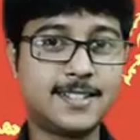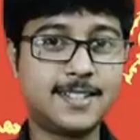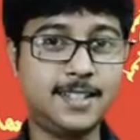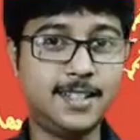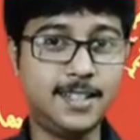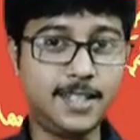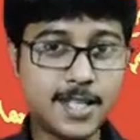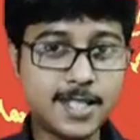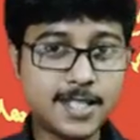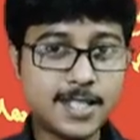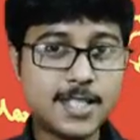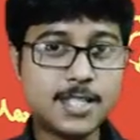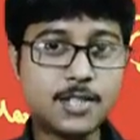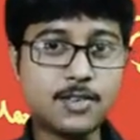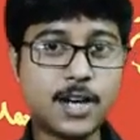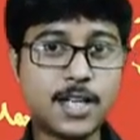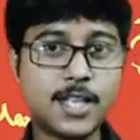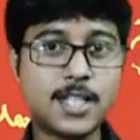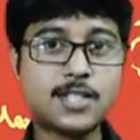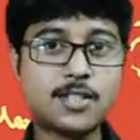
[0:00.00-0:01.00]
This is
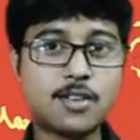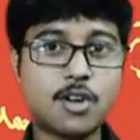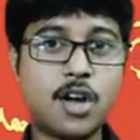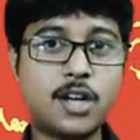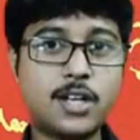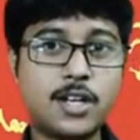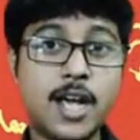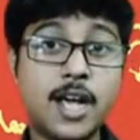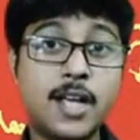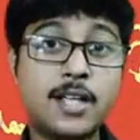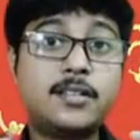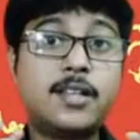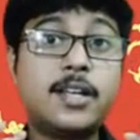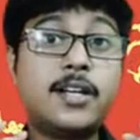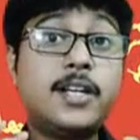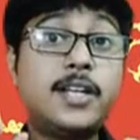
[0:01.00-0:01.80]
what is called the